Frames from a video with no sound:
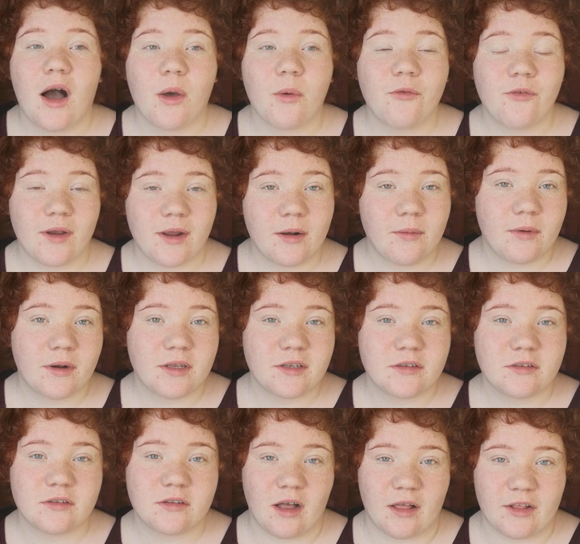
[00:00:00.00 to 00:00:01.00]
I really wanted to
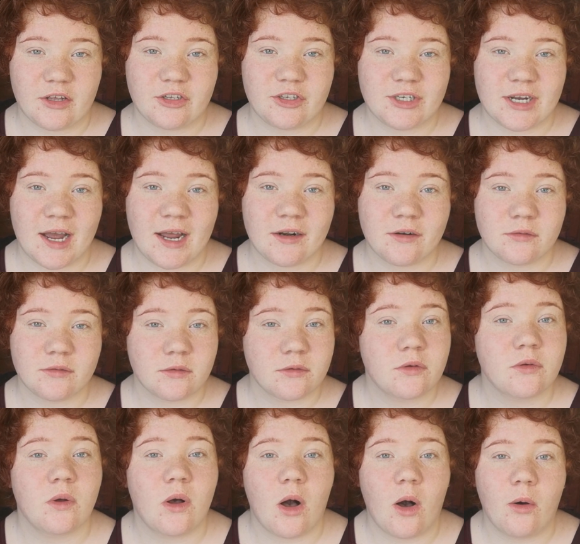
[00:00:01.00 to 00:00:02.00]
start this channel to
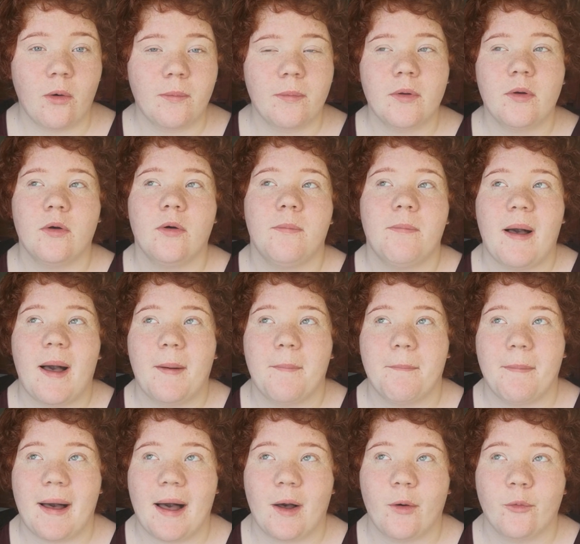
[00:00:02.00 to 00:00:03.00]
sort of open up
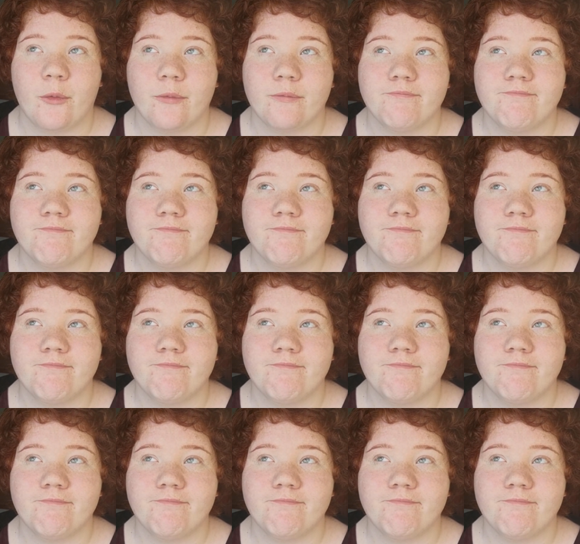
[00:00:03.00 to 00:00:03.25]
about